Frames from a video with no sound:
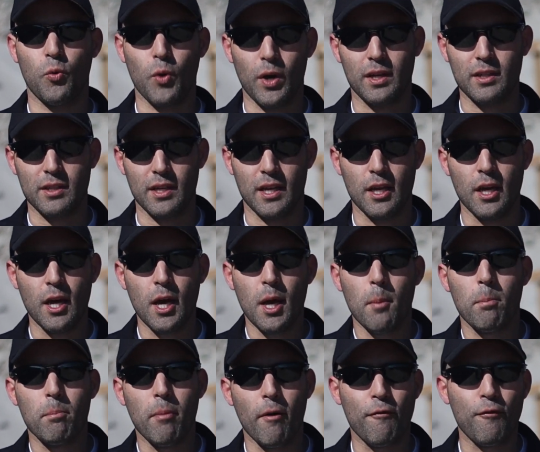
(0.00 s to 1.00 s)
quickly
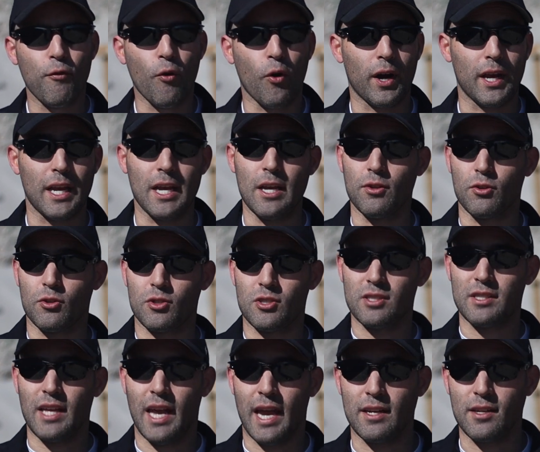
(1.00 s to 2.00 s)
before I either
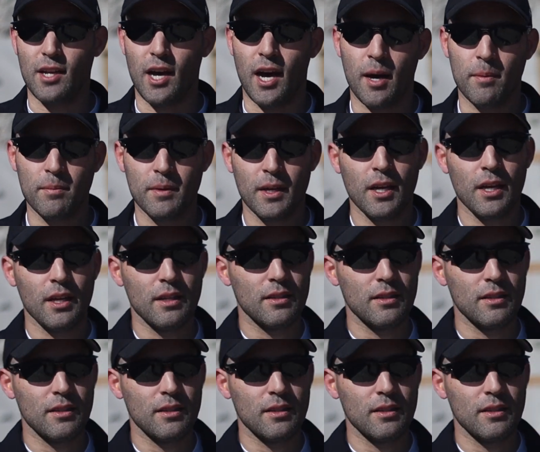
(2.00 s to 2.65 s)
stand up,